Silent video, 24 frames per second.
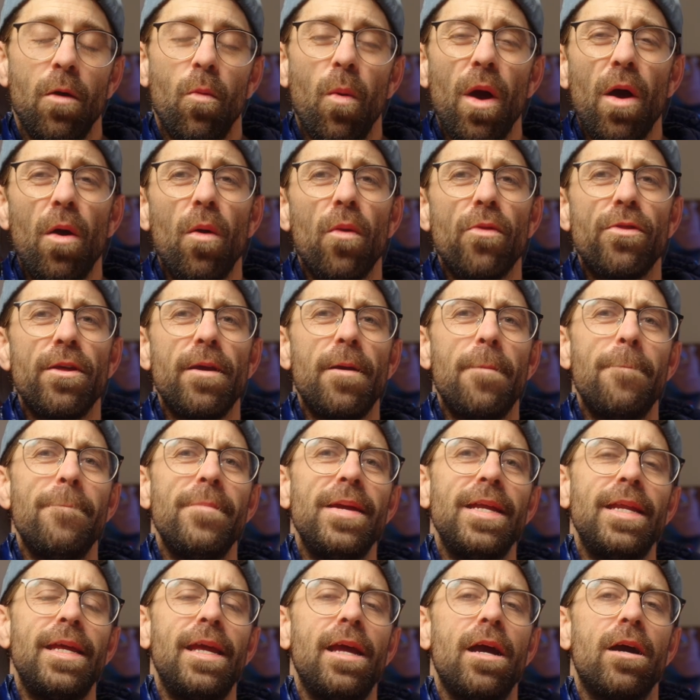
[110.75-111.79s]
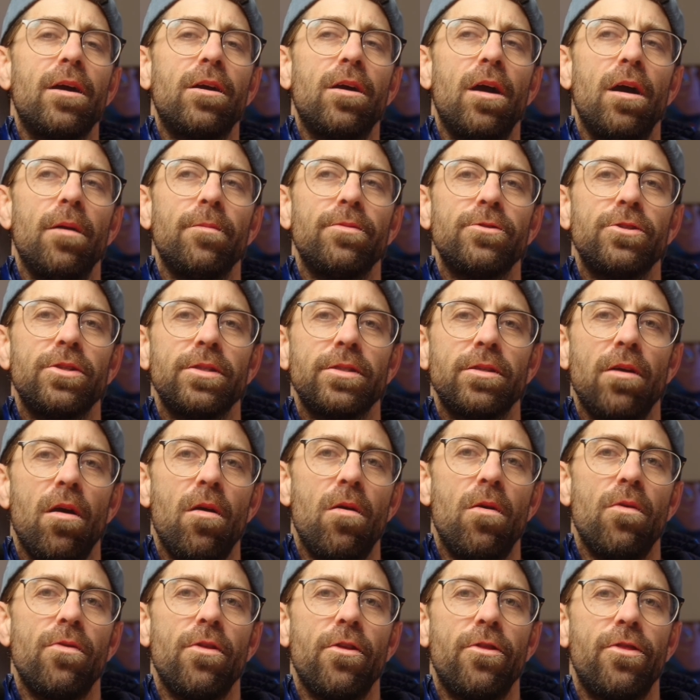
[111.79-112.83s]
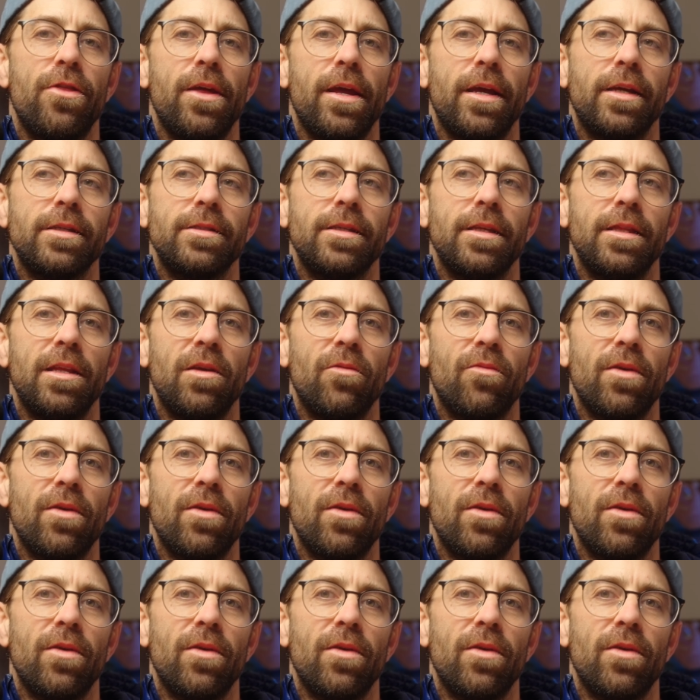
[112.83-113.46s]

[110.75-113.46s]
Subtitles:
Well, the Mini accomplishes all the things in the